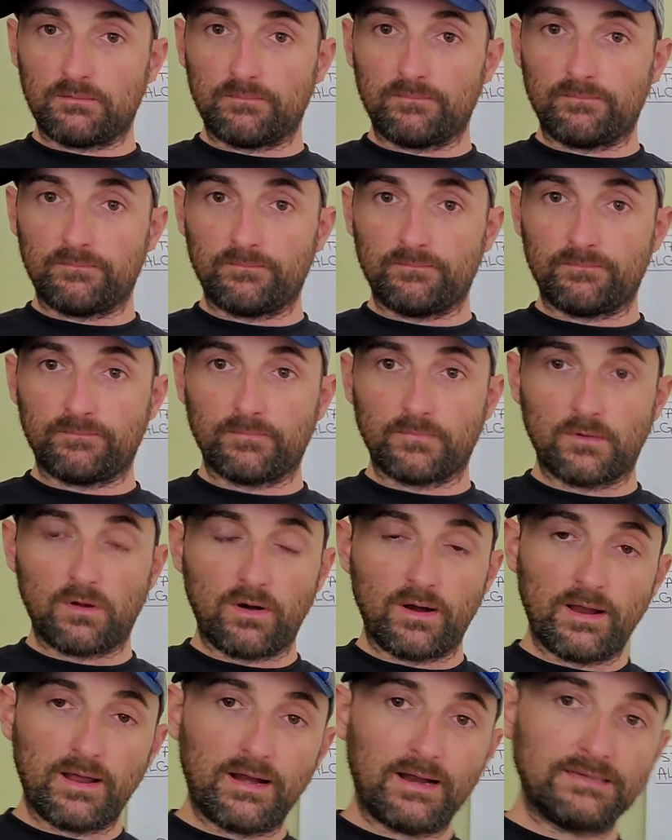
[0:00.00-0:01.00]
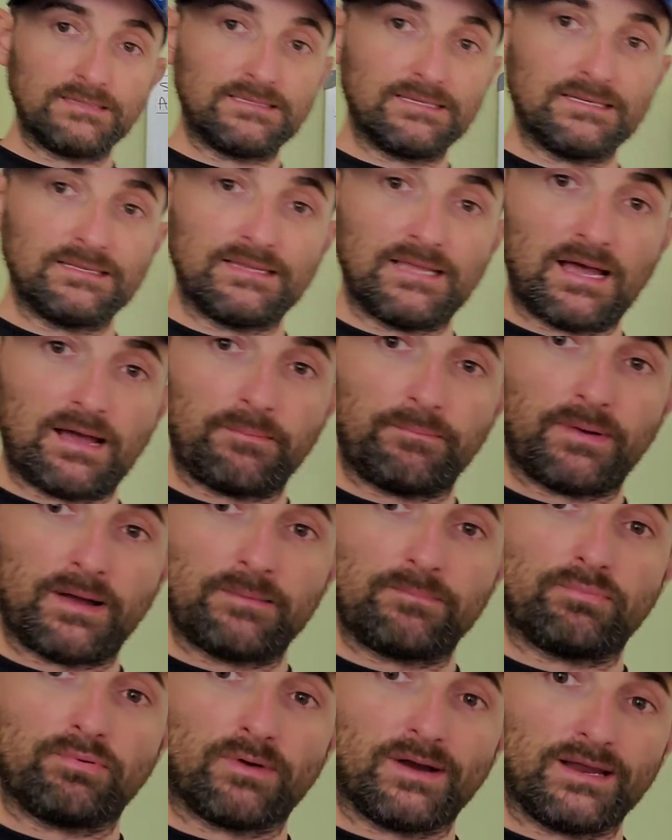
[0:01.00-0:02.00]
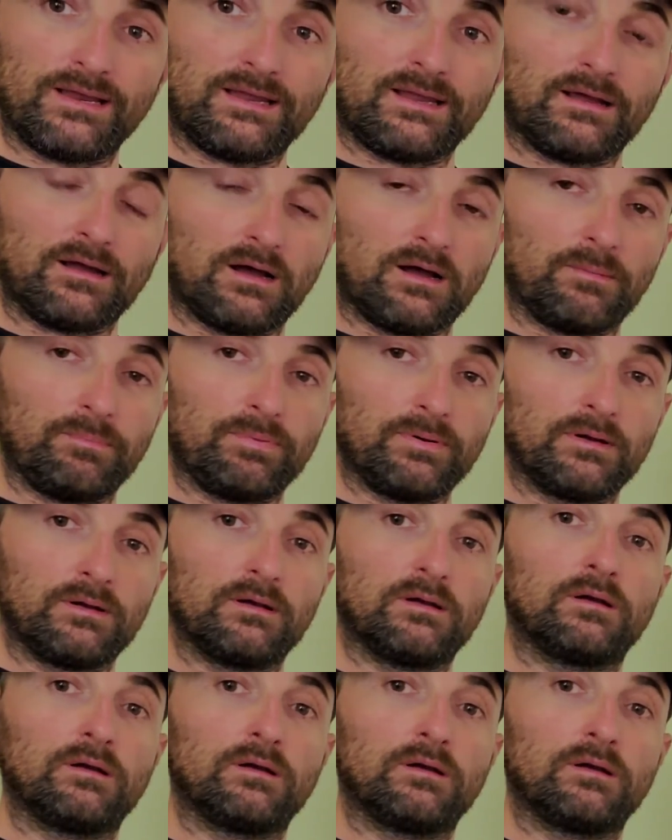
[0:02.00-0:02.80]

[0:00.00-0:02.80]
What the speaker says: All right, and I did that by breaking up